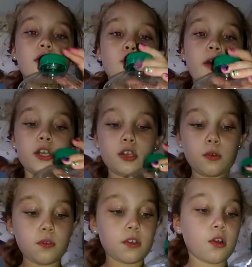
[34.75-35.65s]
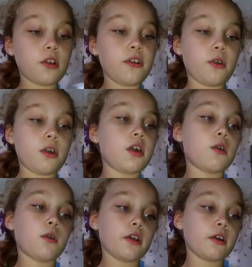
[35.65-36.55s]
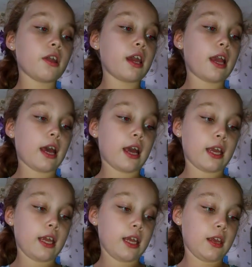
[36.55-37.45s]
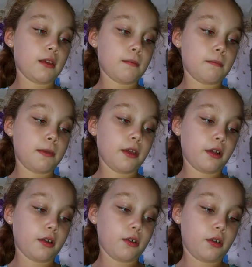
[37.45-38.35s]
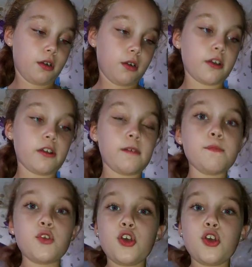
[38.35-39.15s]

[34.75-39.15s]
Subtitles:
You can use canola oil, like I am, pure canola oil.